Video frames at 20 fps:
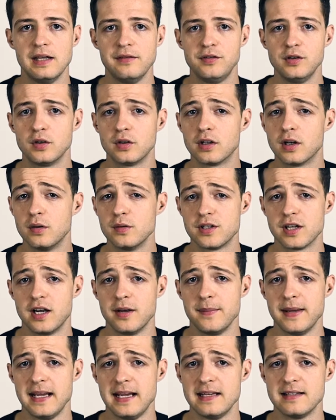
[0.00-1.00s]
If your goal
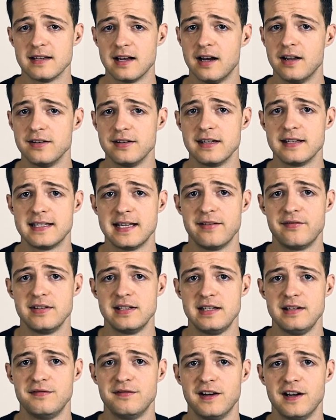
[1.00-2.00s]
time is under
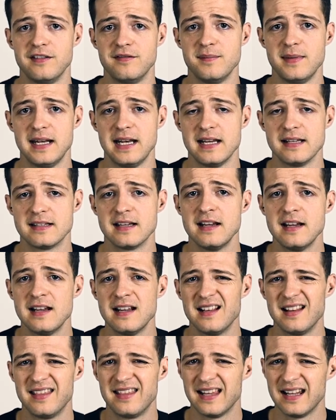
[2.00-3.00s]
75 minutes,
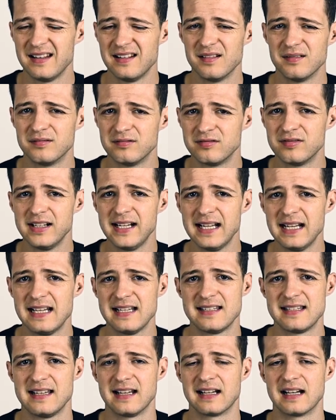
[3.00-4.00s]
then
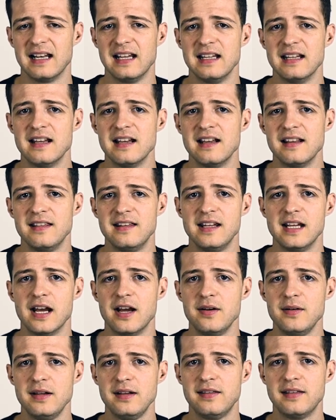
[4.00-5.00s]
realistically, the
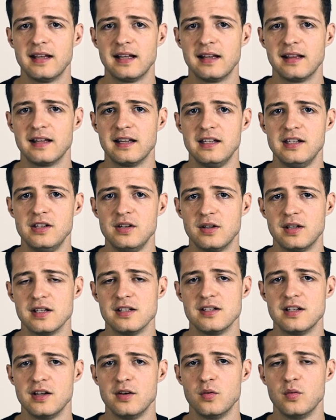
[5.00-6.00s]
only thing that you
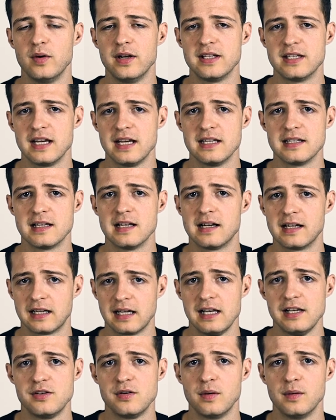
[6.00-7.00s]
can do which is
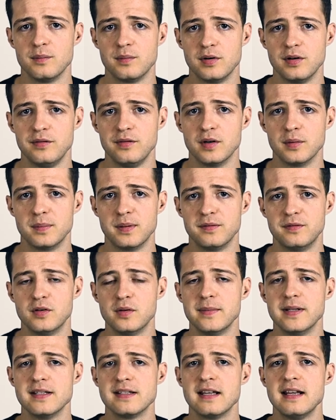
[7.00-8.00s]
likely to improve your
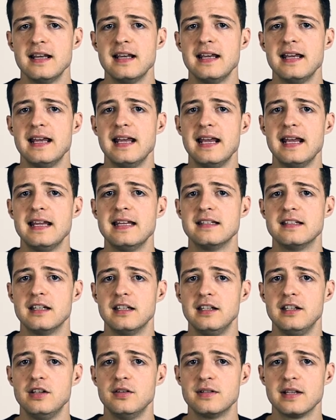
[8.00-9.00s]
performance is
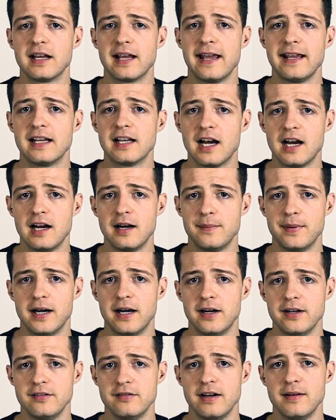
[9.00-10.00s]
using a
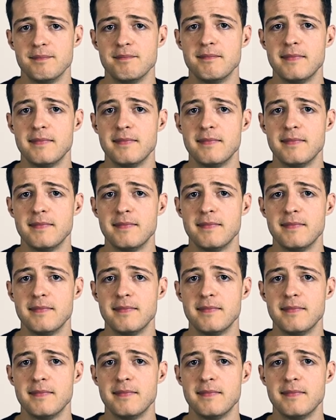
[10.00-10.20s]
carbohydrate